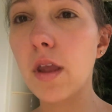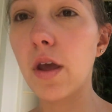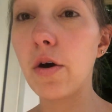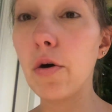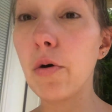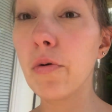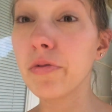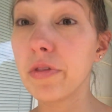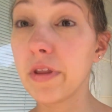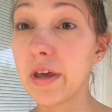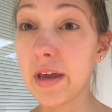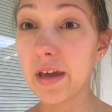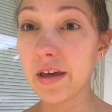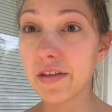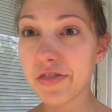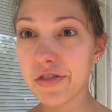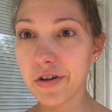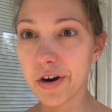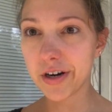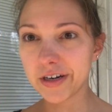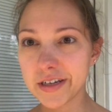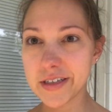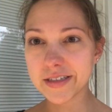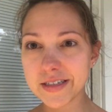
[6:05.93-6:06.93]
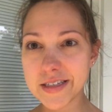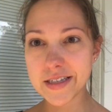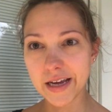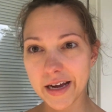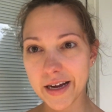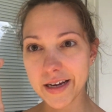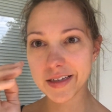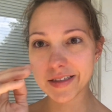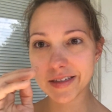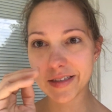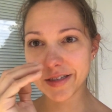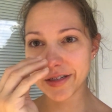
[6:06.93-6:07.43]
only at
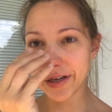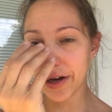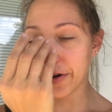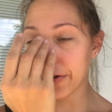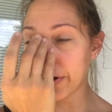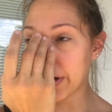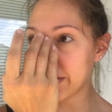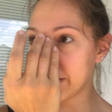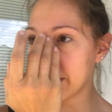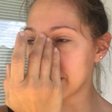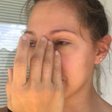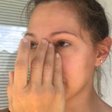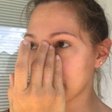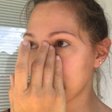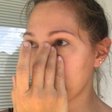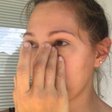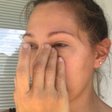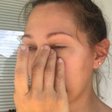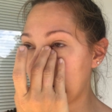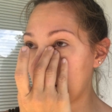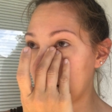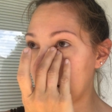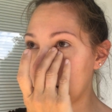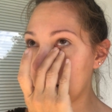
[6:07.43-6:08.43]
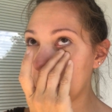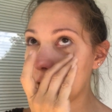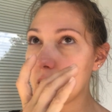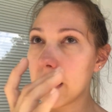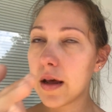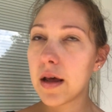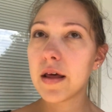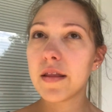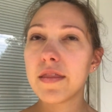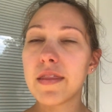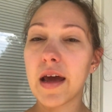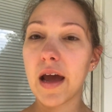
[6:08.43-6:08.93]
36, so at this point
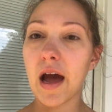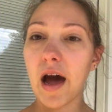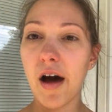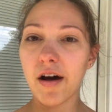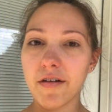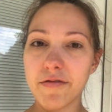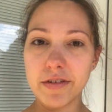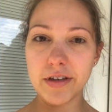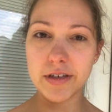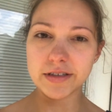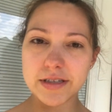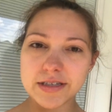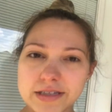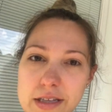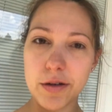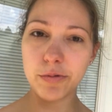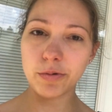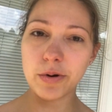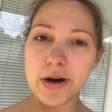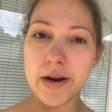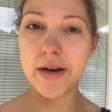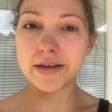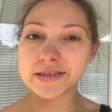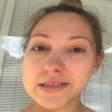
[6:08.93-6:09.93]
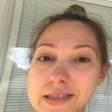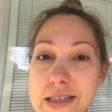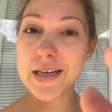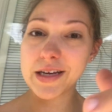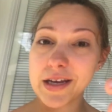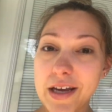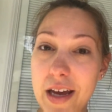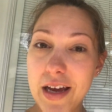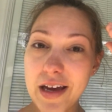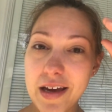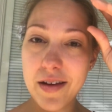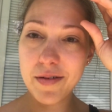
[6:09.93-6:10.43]
they obviously want to
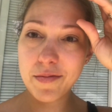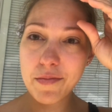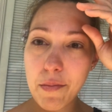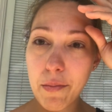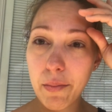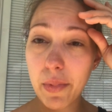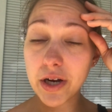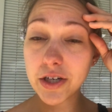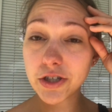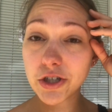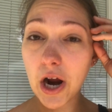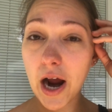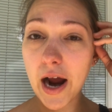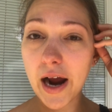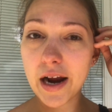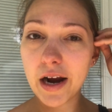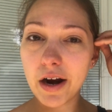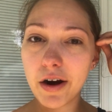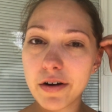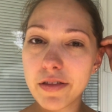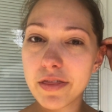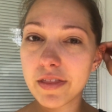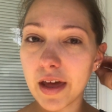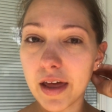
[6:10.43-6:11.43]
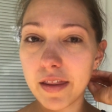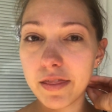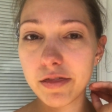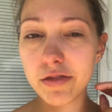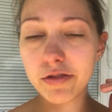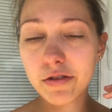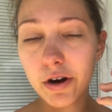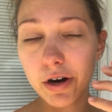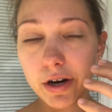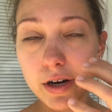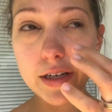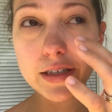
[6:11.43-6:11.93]
see much higher than
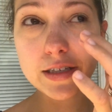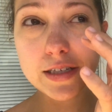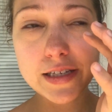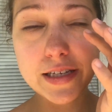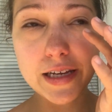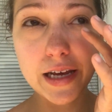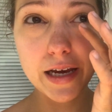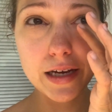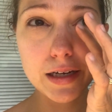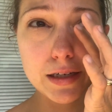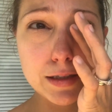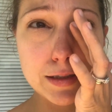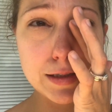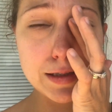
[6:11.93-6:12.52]
36.